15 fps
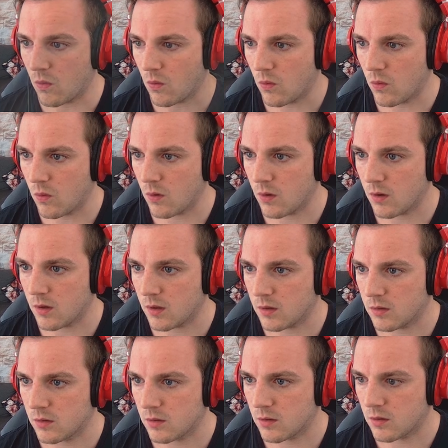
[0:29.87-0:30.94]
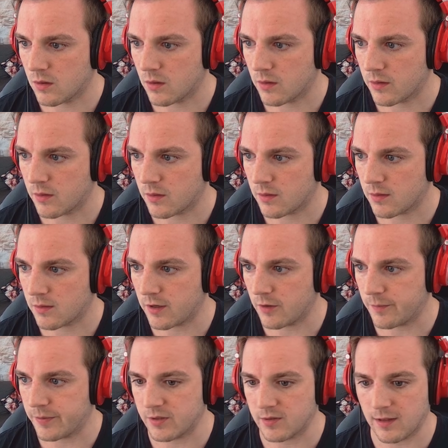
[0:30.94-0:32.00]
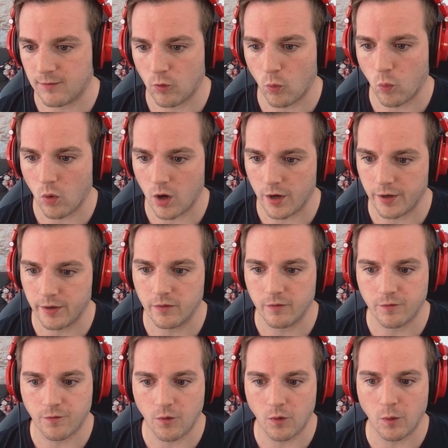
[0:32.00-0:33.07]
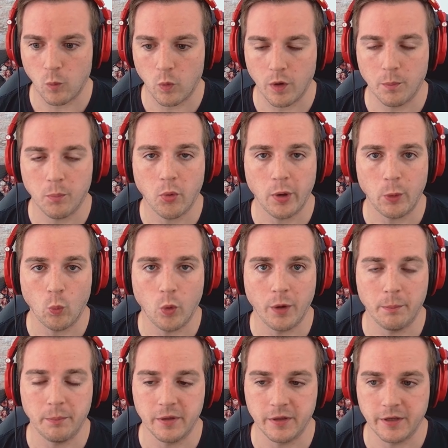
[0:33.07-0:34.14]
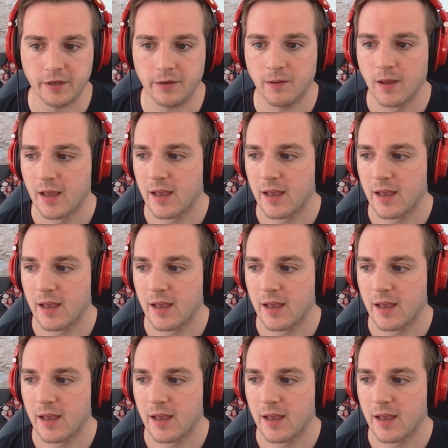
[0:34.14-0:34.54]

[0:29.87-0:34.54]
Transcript: or Therapist level 1 for 1.1 million.